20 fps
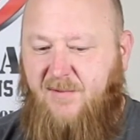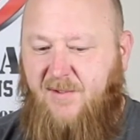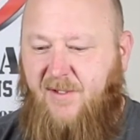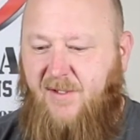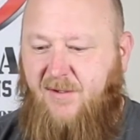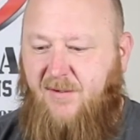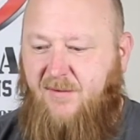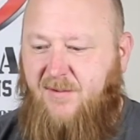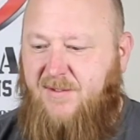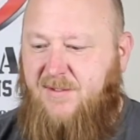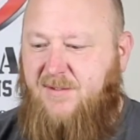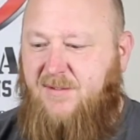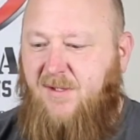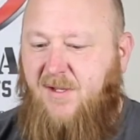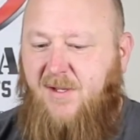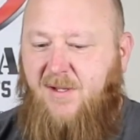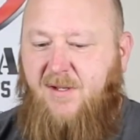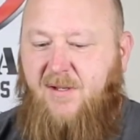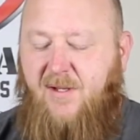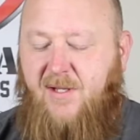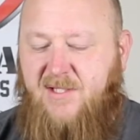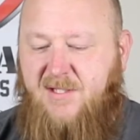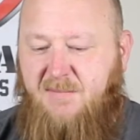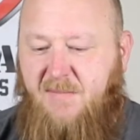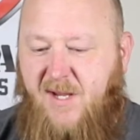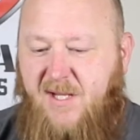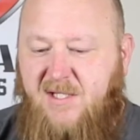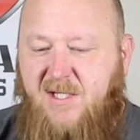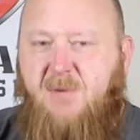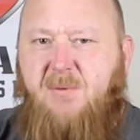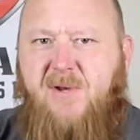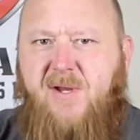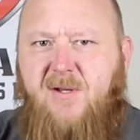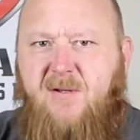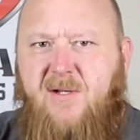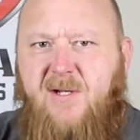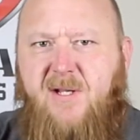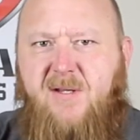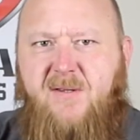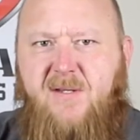You know, it's amazing when
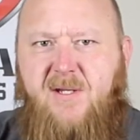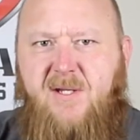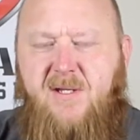you look at